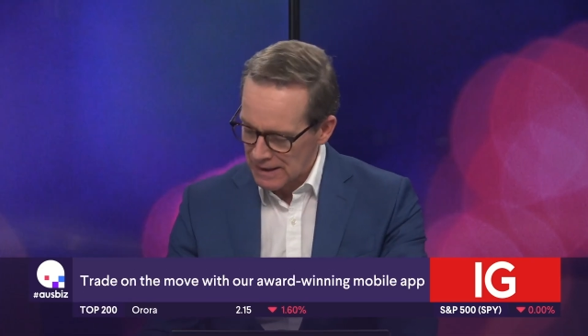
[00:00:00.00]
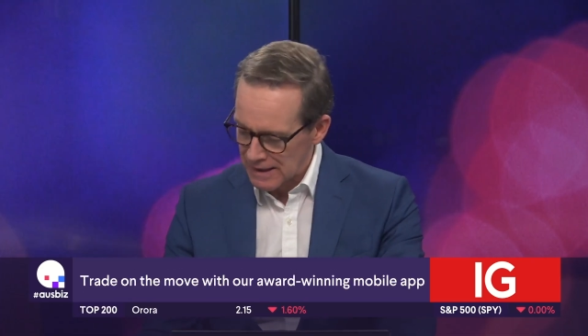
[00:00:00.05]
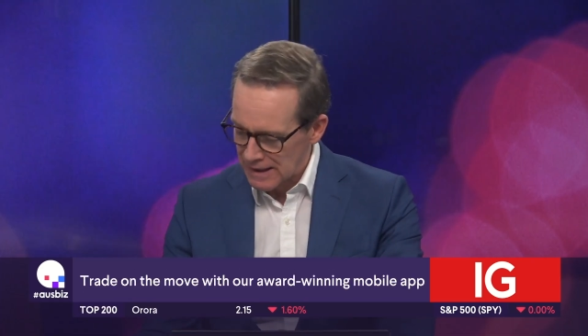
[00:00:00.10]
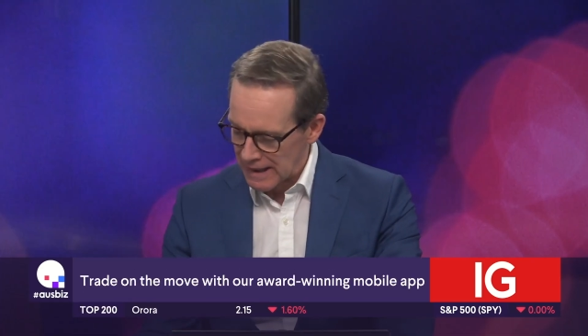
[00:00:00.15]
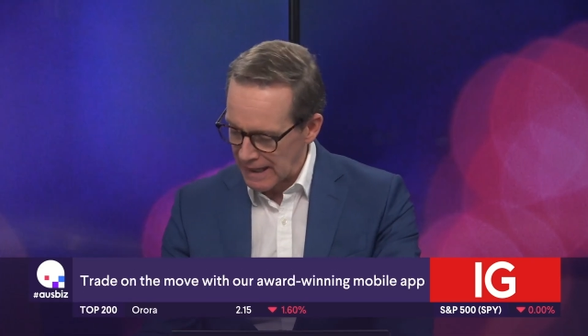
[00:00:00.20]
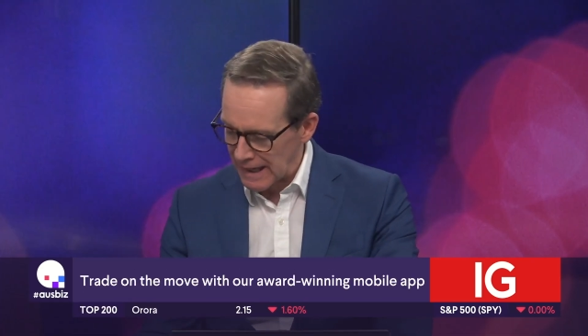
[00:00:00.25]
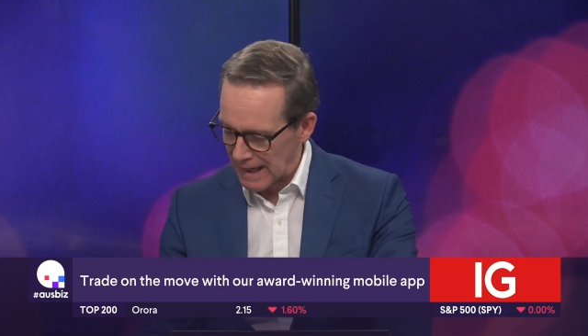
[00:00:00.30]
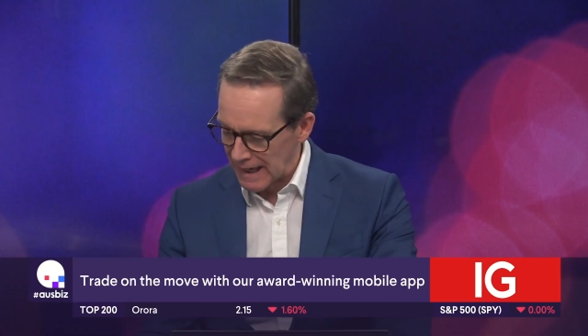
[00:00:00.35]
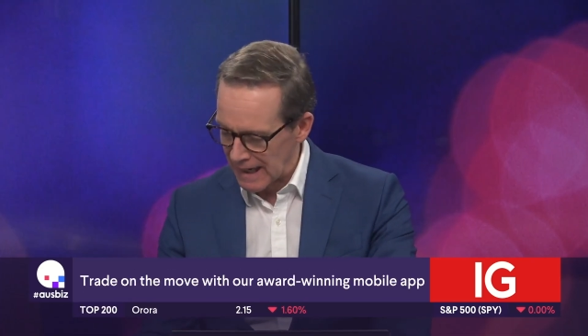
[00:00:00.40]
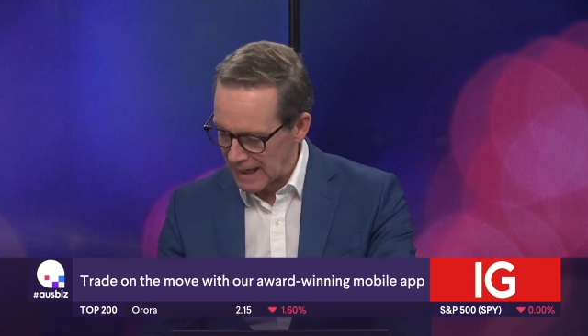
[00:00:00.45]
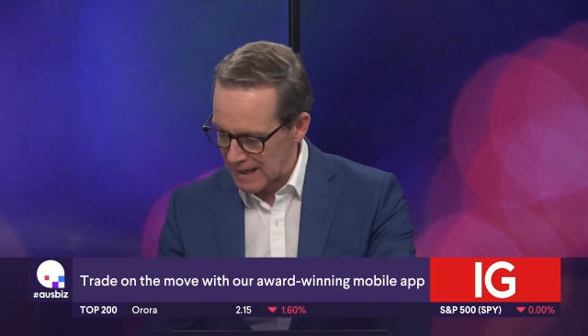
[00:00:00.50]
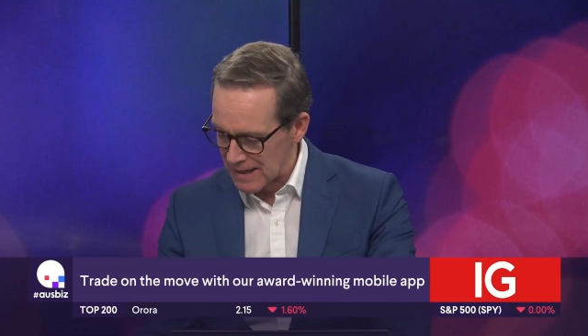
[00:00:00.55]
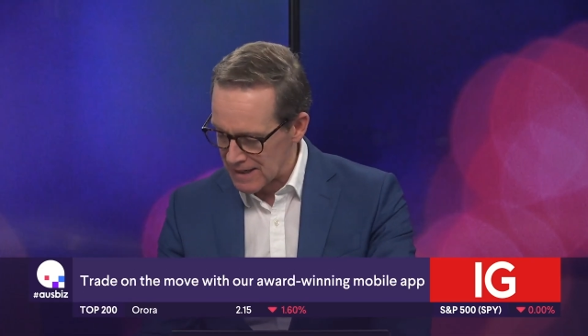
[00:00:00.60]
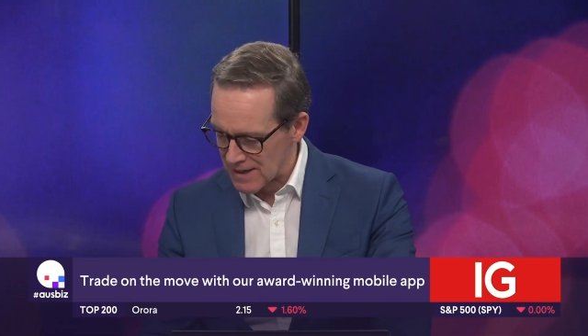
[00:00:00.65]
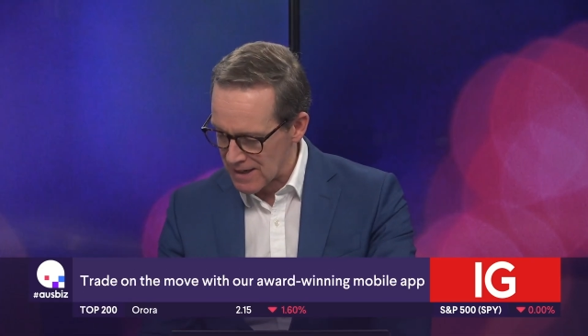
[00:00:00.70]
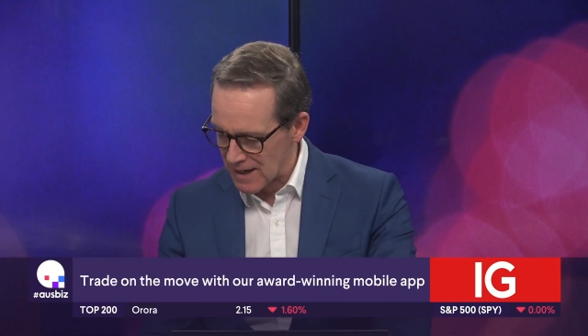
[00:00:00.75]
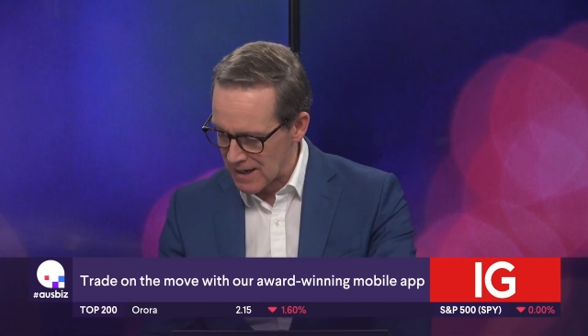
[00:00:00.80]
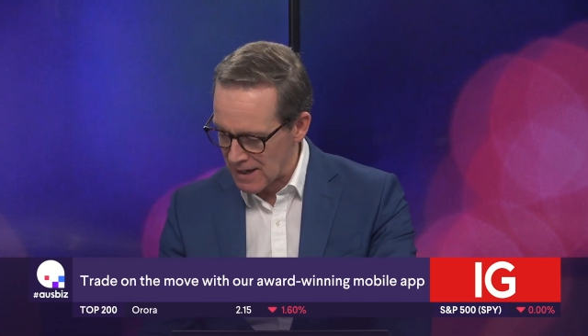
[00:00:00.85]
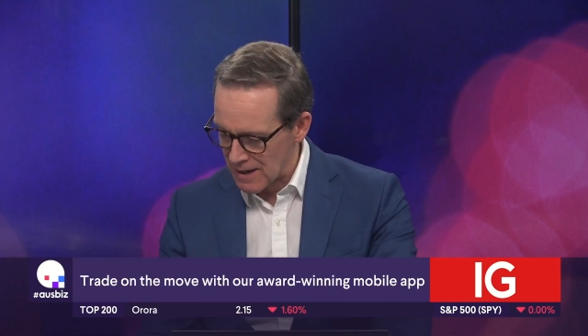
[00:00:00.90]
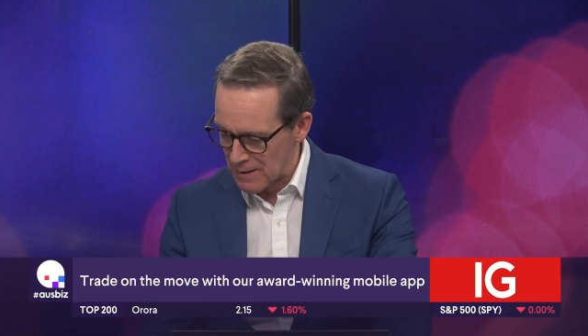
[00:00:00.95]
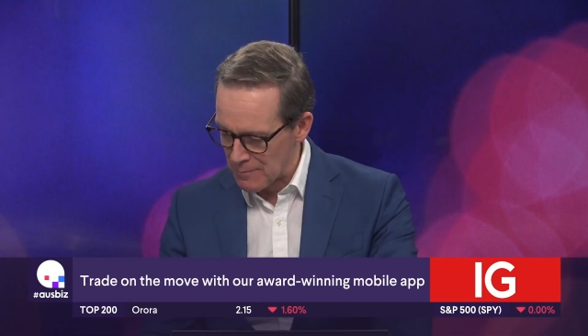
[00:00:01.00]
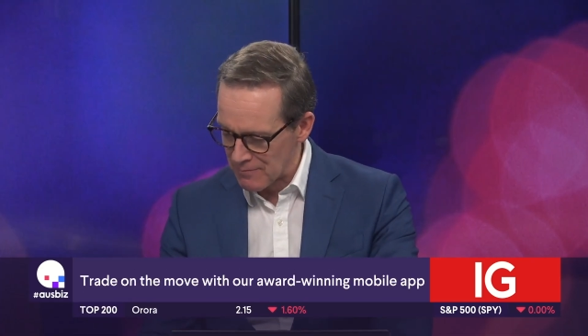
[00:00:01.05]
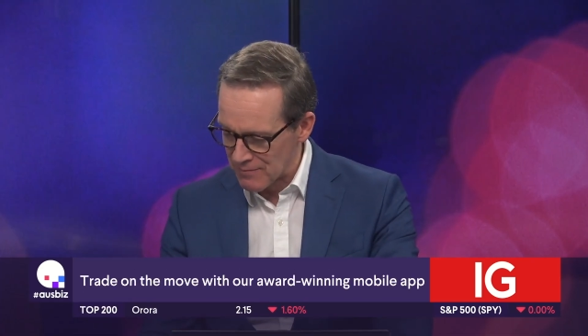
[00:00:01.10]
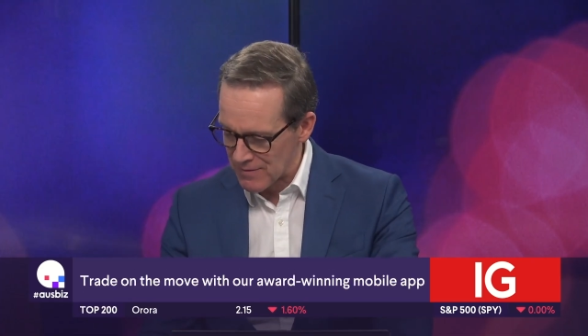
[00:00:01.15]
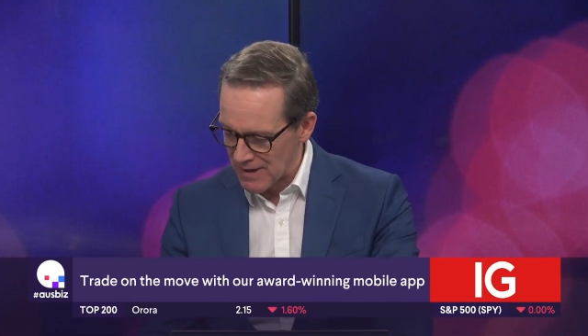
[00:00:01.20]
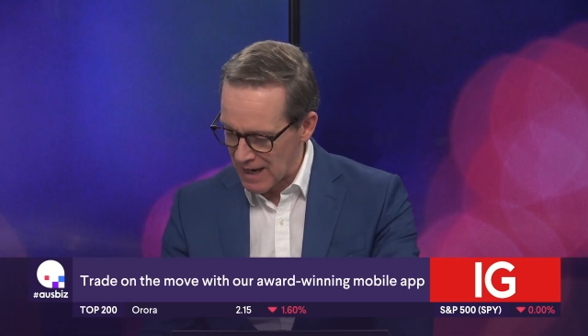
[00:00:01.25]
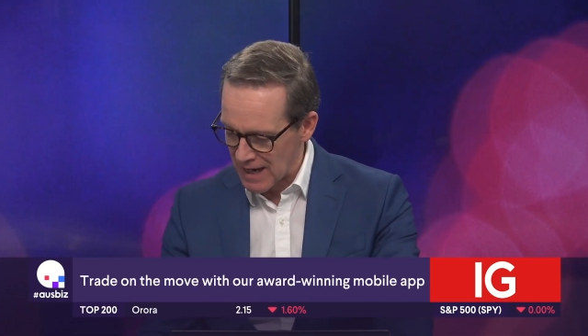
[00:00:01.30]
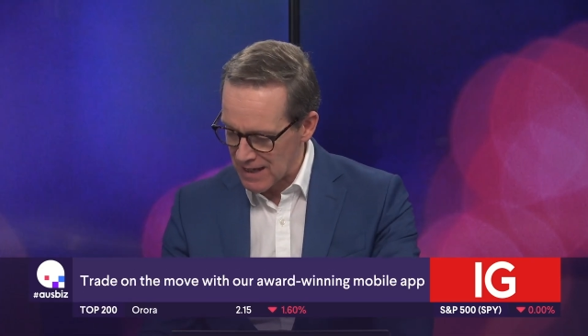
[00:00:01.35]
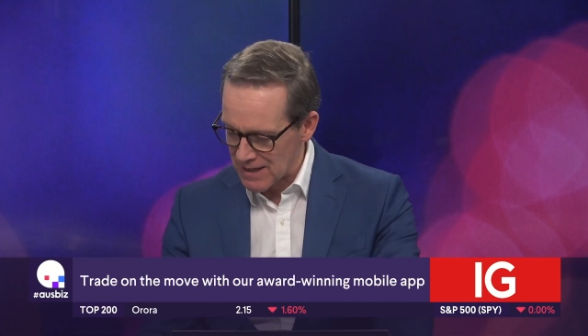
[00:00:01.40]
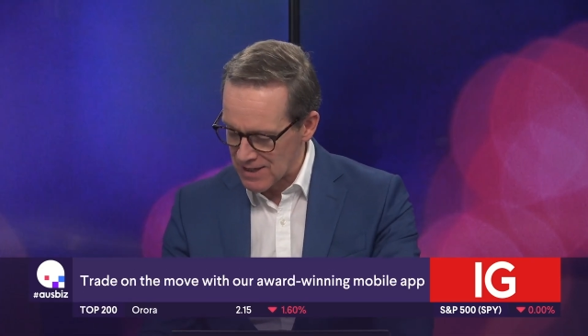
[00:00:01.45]
and
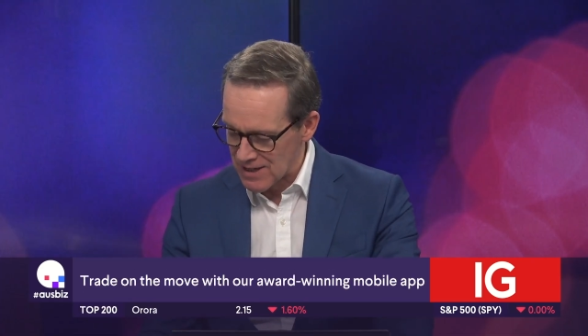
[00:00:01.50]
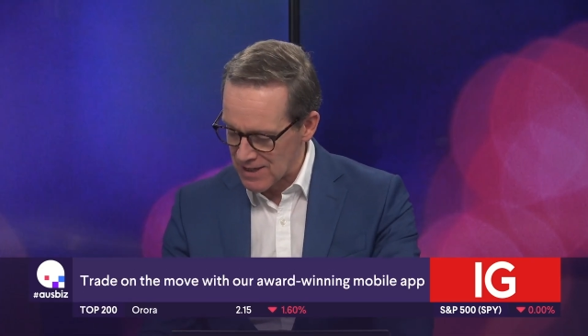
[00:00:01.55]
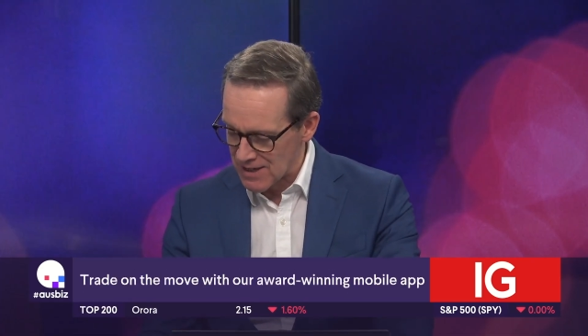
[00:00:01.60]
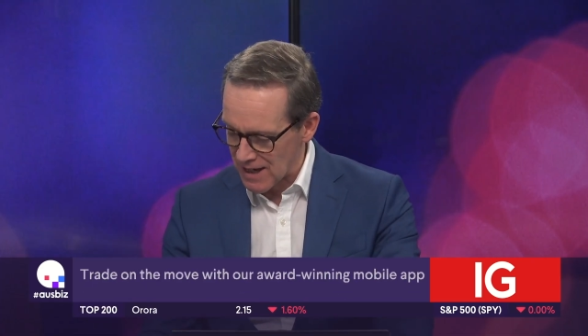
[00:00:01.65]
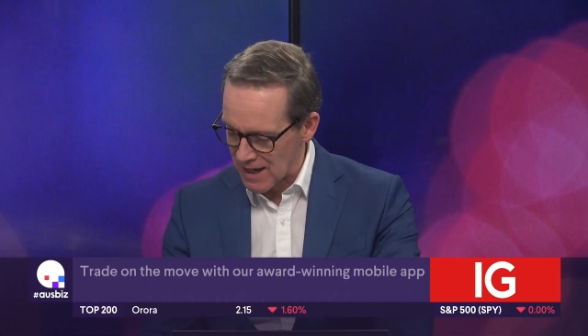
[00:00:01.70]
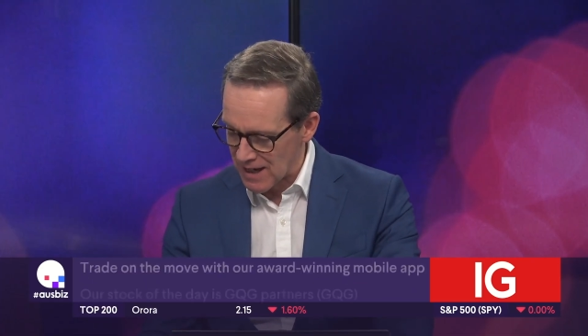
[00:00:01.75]
it's